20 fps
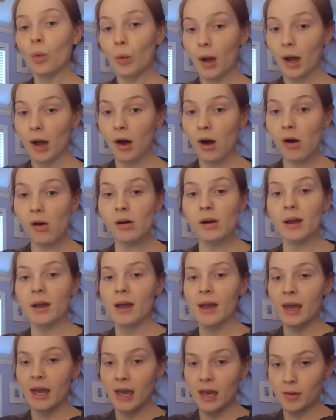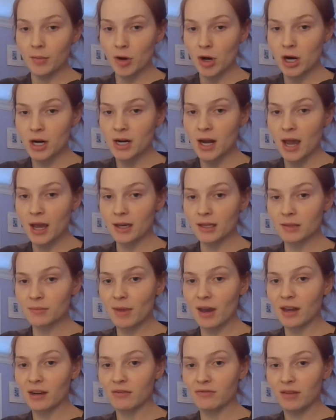Well, mRNA is
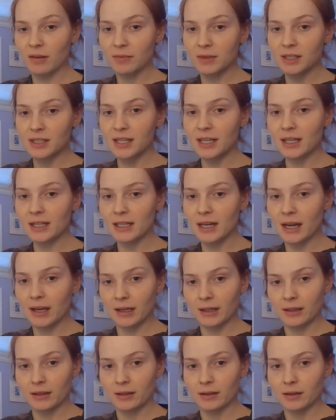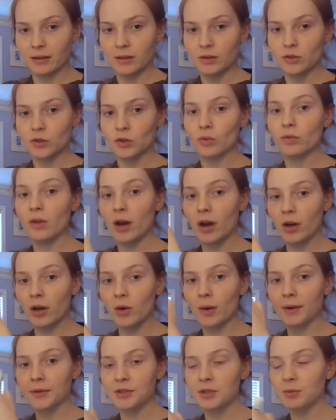made from the DNA, so they're
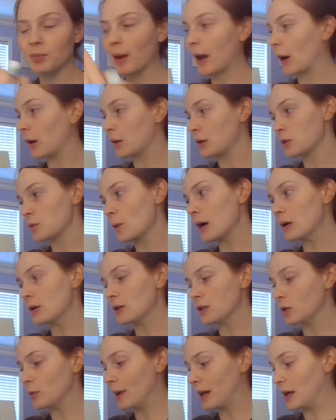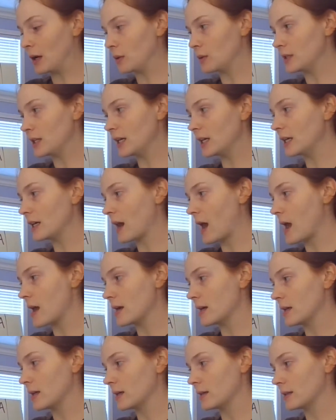going to pair as well. So we know
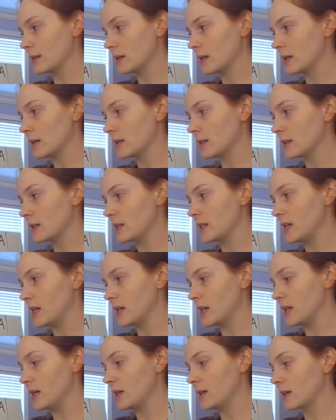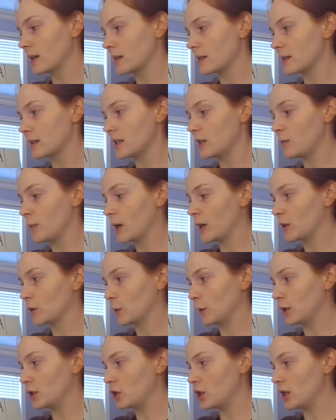DNA is C, because C pairs
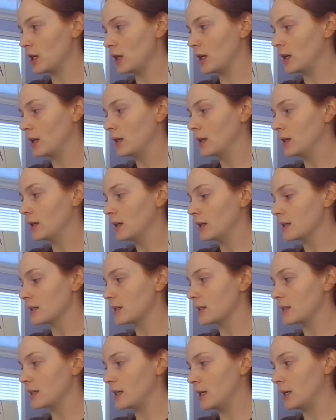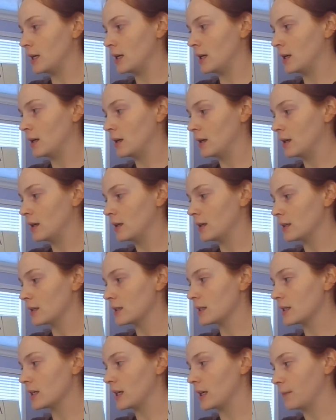with G, C,
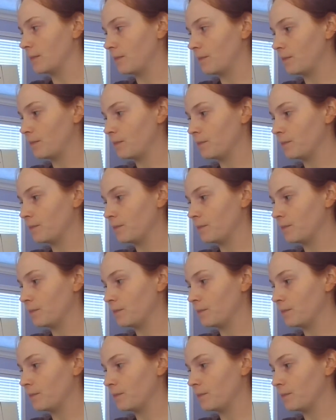C.